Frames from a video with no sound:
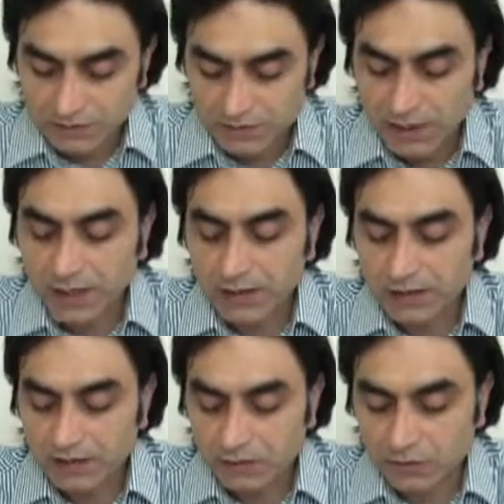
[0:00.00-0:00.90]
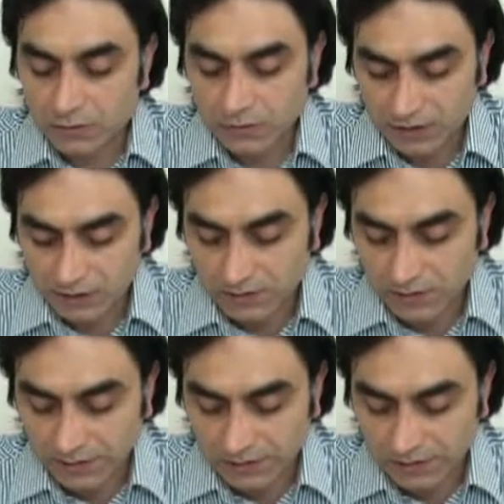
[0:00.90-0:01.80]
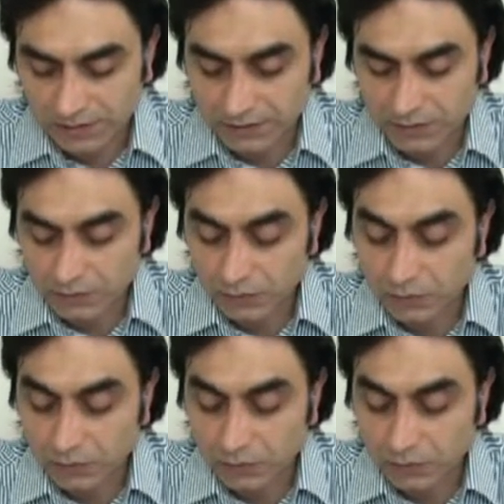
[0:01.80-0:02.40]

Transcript: ja'ala lakum al-arda mahdan,